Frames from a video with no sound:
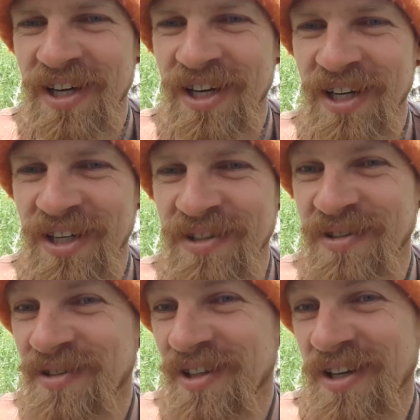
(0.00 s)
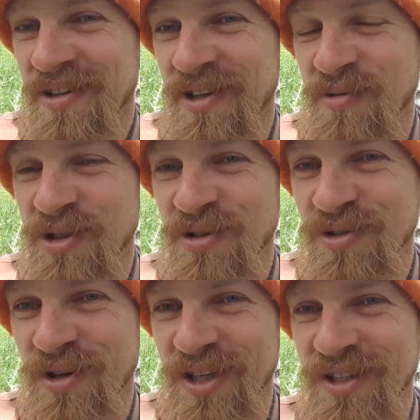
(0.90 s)
And I think we should
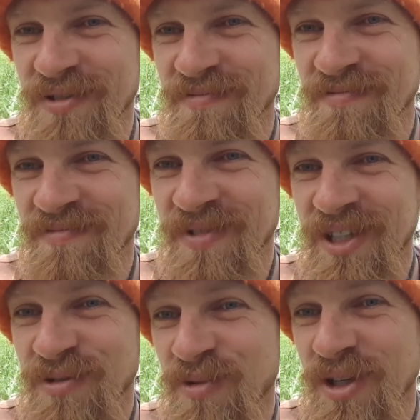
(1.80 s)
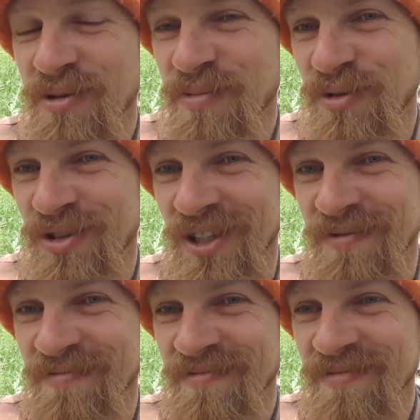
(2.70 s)
try it, and without
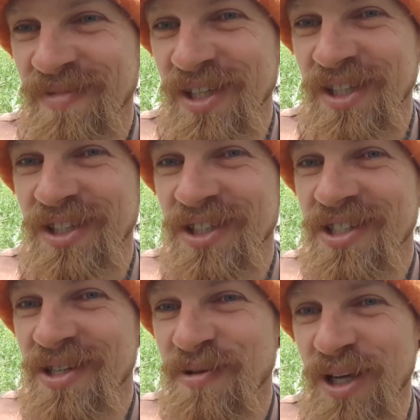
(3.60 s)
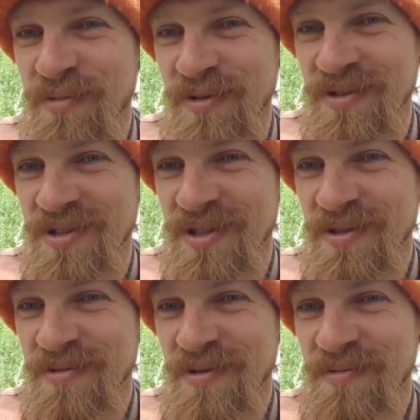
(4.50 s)
pushing, like, just see what
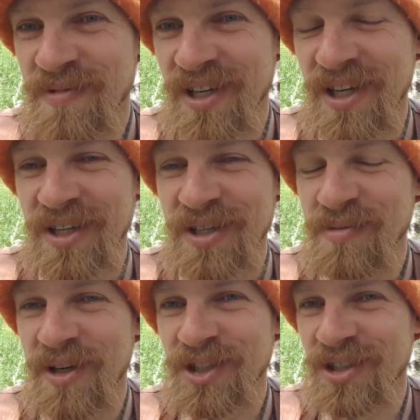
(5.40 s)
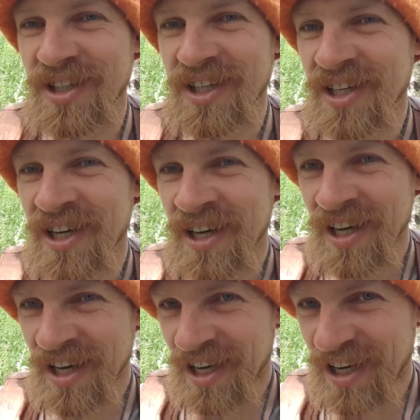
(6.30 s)
happens. Like, I can imagine, like,
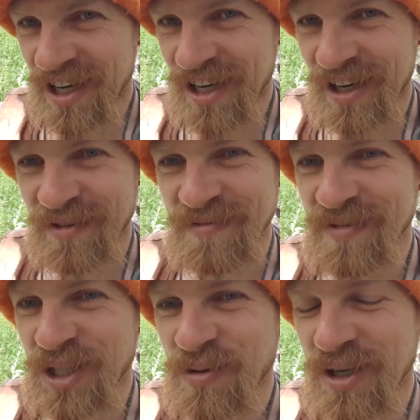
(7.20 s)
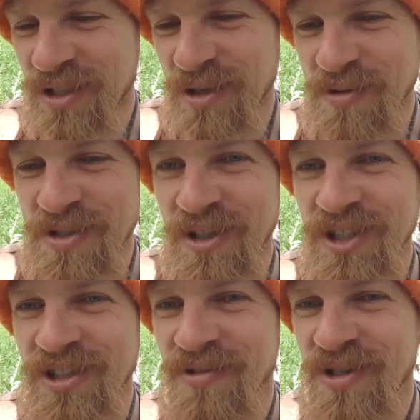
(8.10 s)
you know, a
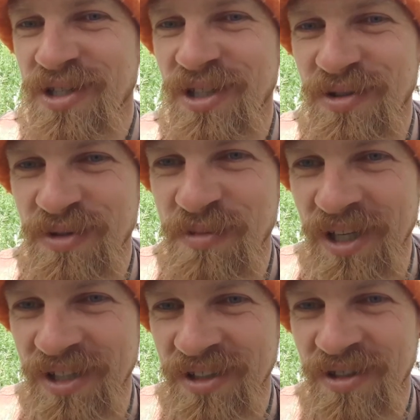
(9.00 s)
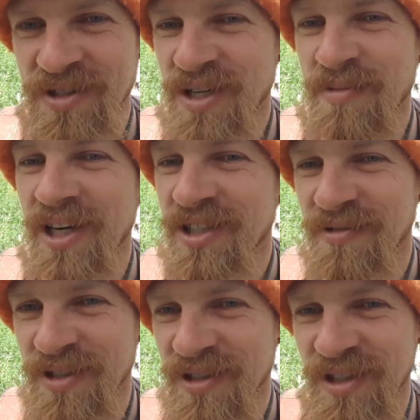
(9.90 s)
demonstration of Extinction Rebellion or some
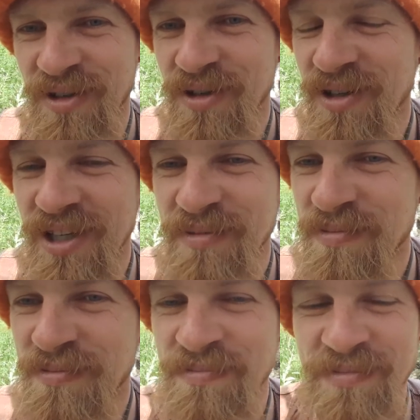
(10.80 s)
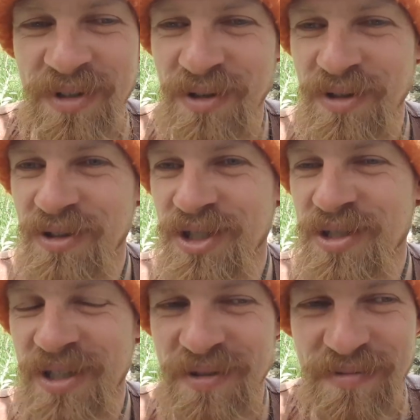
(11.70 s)
activity, or, like, you know, you're
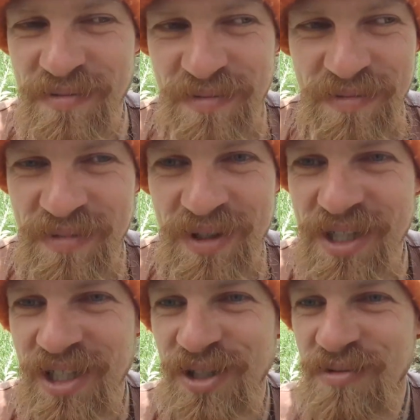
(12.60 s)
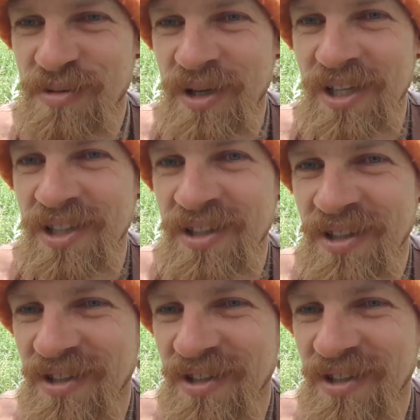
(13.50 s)
just Extinction Rebellion